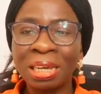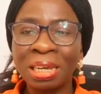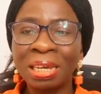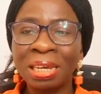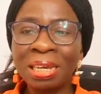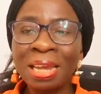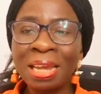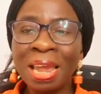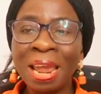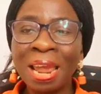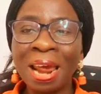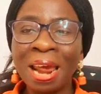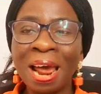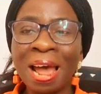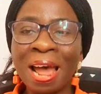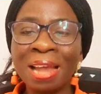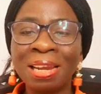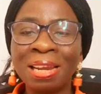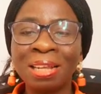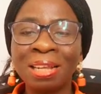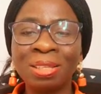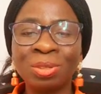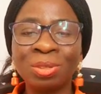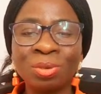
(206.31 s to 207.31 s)
Here are
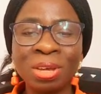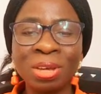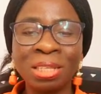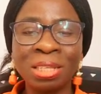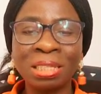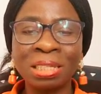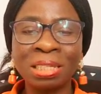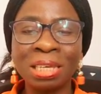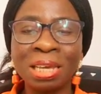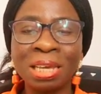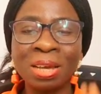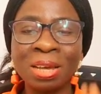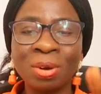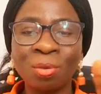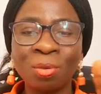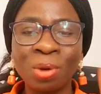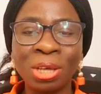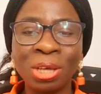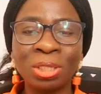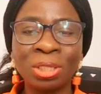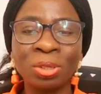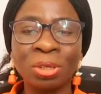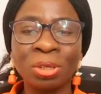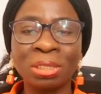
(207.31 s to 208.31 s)
the 20
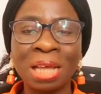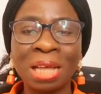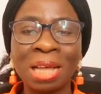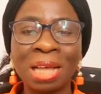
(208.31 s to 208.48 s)
questions.